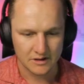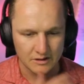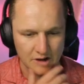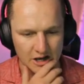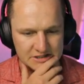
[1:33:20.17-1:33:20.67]

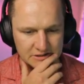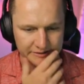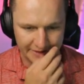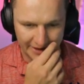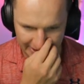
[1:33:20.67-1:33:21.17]
Arsenal
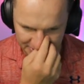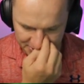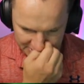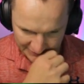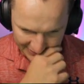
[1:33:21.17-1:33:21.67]

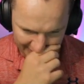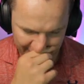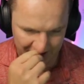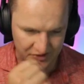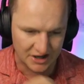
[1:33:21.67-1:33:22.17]
dangerous on the
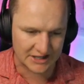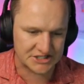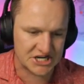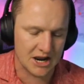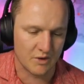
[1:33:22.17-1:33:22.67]
left-hand side
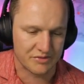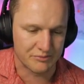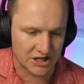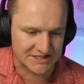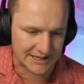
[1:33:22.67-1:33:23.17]
here with
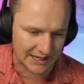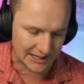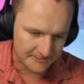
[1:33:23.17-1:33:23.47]
Martinelli.